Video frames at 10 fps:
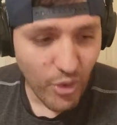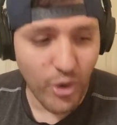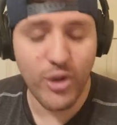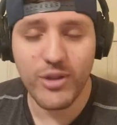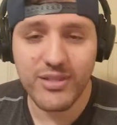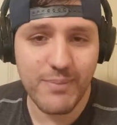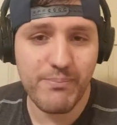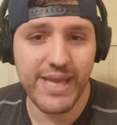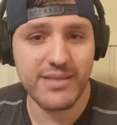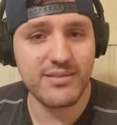all the
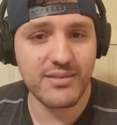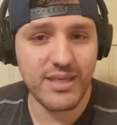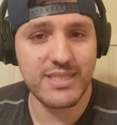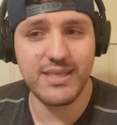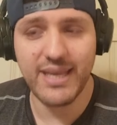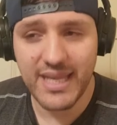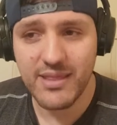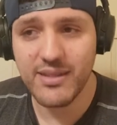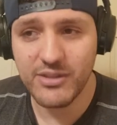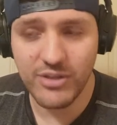mess is
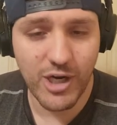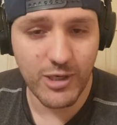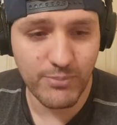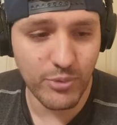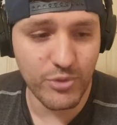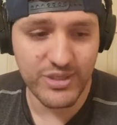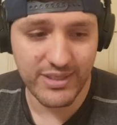in the dark pools.